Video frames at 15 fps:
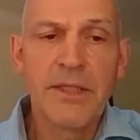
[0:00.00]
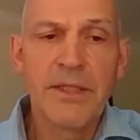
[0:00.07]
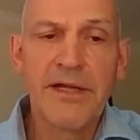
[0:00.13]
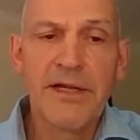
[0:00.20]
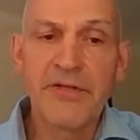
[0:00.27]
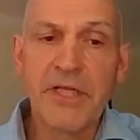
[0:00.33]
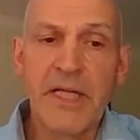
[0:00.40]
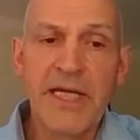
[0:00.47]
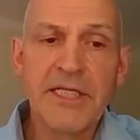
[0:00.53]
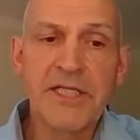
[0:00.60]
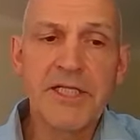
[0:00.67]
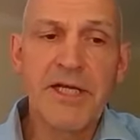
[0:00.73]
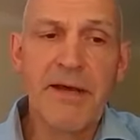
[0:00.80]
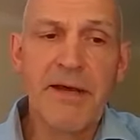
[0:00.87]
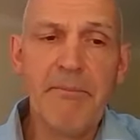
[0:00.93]
Nevertheless,
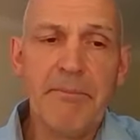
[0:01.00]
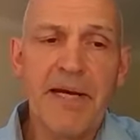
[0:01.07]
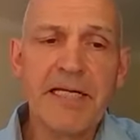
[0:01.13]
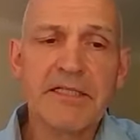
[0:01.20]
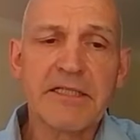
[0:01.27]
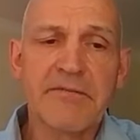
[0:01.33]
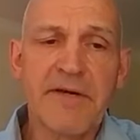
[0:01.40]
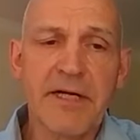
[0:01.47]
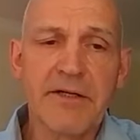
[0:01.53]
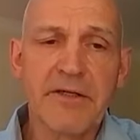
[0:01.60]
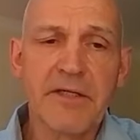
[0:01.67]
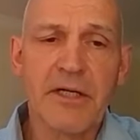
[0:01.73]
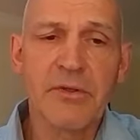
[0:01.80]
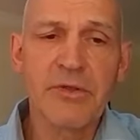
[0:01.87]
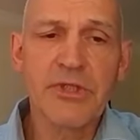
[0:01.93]
the impact of
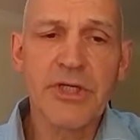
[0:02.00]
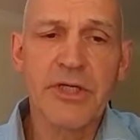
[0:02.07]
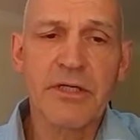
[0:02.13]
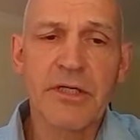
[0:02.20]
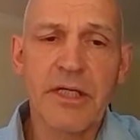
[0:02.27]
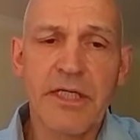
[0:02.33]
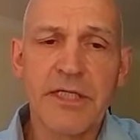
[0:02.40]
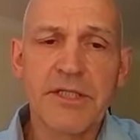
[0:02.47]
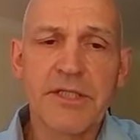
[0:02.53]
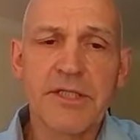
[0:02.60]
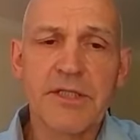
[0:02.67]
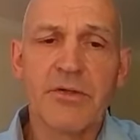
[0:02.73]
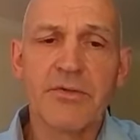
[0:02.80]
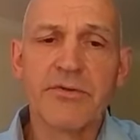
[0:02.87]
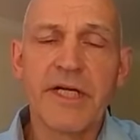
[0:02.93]
agriculture is
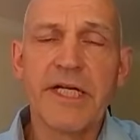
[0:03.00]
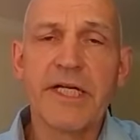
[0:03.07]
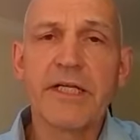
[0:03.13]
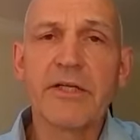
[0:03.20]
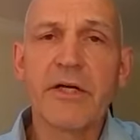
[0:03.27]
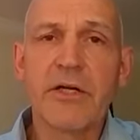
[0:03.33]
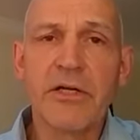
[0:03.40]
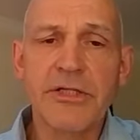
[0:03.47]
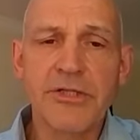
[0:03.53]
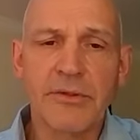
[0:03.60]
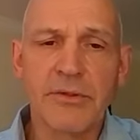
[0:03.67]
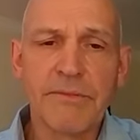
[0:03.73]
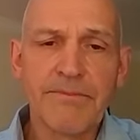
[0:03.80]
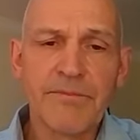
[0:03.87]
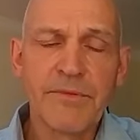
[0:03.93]
already
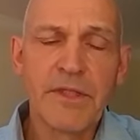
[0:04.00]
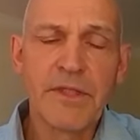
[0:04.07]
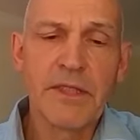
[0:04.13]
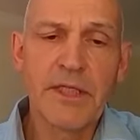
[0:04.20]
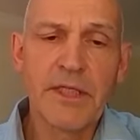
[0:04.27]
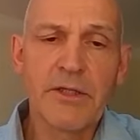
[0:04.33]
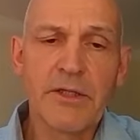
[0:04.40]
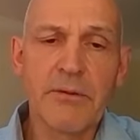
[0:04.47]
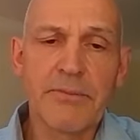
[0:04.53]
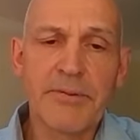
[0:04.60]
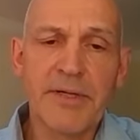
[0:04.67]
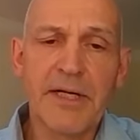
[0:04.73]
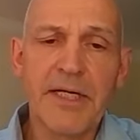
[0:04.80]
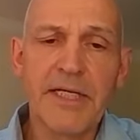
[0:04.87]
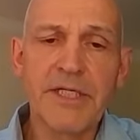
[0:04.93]
colossal. It
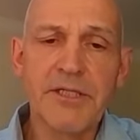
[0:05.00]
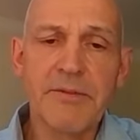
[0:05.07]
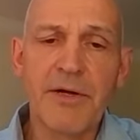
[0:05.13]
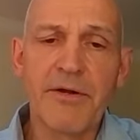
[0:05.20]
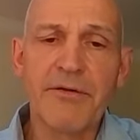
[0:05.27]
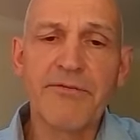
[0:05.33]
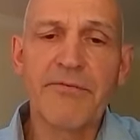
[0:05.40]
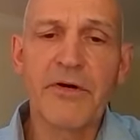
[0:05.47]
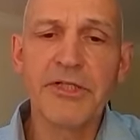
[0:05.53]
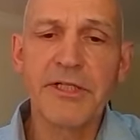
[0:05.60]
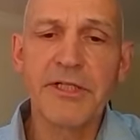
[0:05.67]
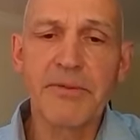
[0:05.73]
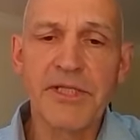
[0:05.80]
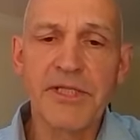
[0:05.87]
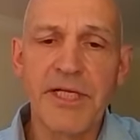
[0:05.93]
comprises about
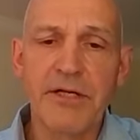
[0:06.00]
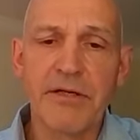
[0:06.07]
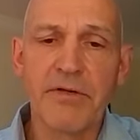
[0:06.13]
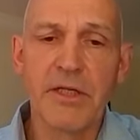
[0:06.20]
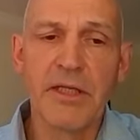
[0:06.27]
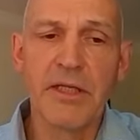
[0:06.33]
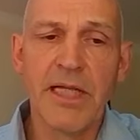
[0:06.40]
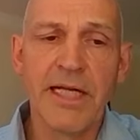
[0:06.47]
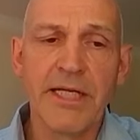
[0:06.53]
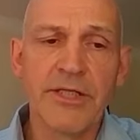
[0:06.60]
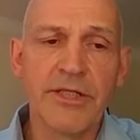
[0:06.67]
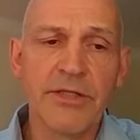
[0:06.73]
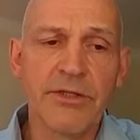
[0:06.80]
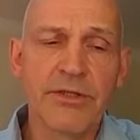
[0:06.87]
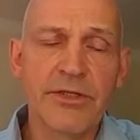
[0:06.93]
40% of all land
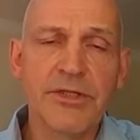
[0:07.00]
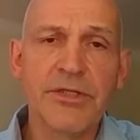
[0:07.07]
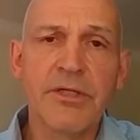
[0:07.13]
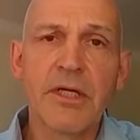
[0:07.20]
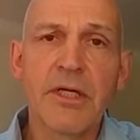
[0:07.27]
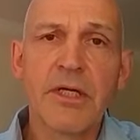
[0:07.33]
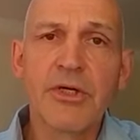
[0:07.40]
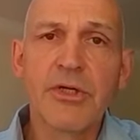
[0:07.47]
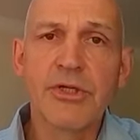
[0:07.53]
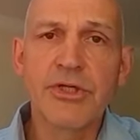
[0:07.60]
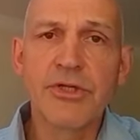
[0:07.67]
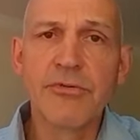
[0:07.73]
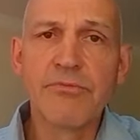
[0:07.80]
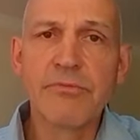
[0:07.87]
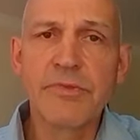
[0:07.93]
use,
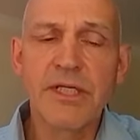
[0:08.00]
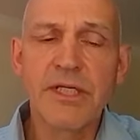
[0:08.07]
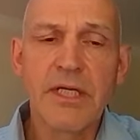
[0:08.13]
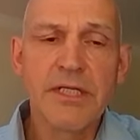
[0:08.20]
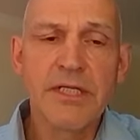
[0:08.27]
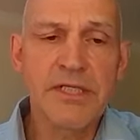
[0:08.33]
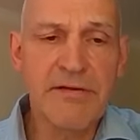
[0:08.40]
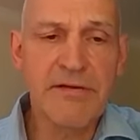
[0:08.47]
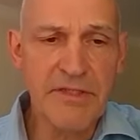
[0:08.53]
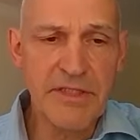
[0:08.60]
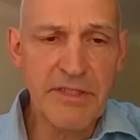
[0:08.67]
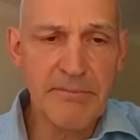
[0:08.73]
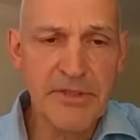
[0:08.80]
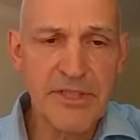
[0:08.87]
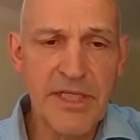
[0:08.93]
consumes
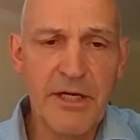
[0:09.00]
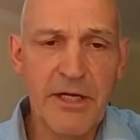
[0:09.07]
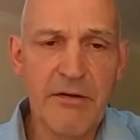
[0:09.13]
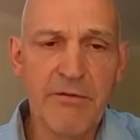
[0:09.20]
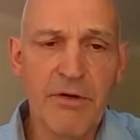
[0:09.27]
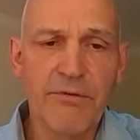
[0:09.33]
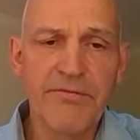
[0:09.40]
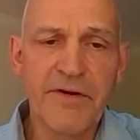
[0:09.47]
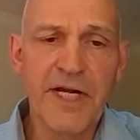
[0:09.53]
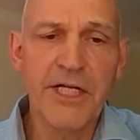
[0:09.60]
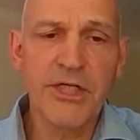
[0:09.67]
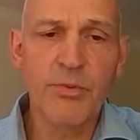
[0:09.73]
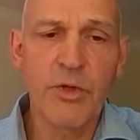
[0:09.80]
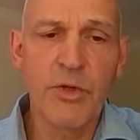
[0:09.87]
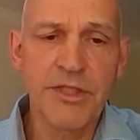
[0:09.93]
70% of all
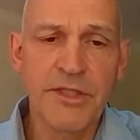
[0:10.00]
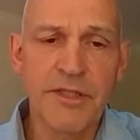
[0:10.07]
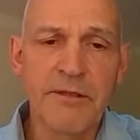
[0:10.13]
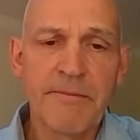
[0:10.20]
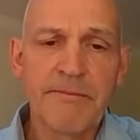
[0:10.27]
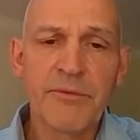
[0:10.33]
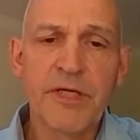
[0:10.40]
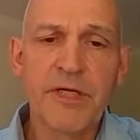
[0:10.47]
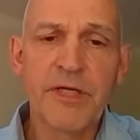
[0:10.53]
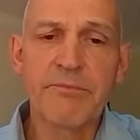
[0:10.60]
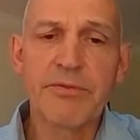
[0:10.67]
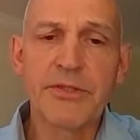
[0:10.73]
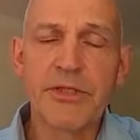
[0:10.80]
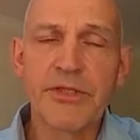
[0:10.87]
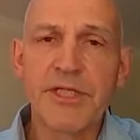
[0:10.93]
fresh water, and
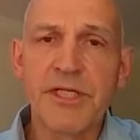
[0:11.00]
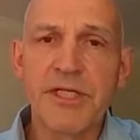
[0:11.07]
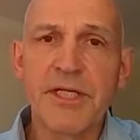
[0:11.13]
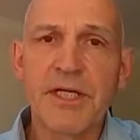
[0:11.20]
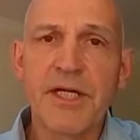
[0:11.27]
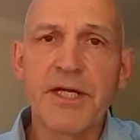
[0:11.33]
produces